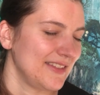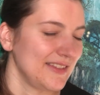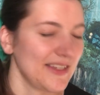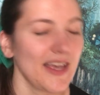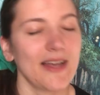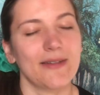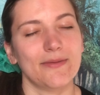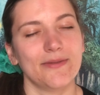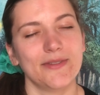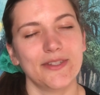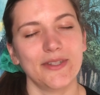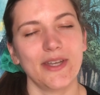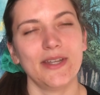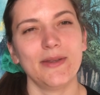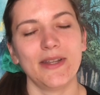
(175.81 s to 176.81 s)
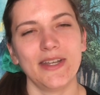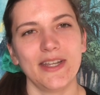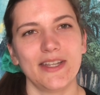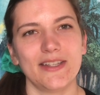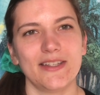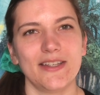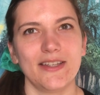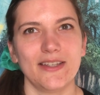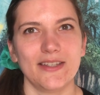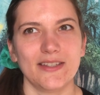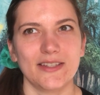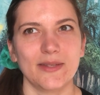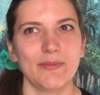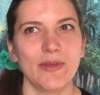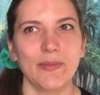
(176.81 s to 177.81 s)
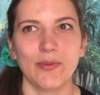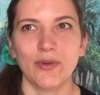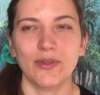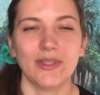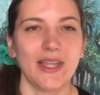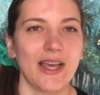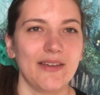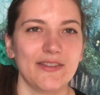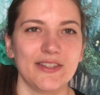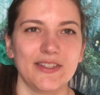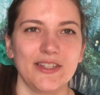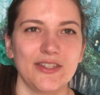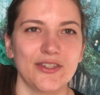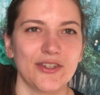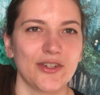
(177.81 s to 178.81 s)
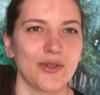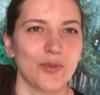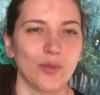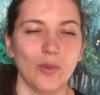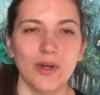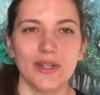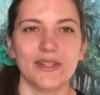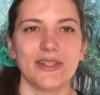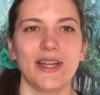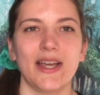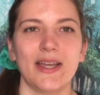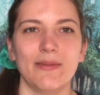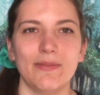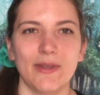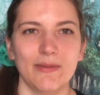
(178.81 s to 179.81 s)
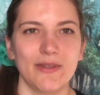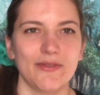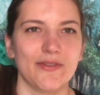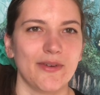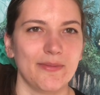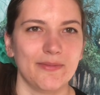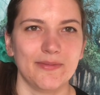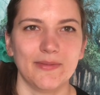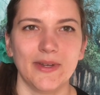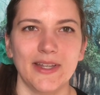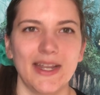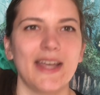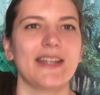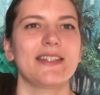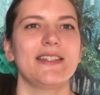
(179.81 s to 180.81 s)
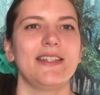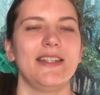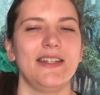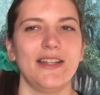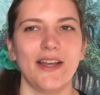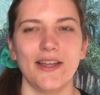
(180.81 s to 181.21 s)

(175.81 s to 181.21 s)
yeah, so some people only have a seizure one time, maybe from an accident.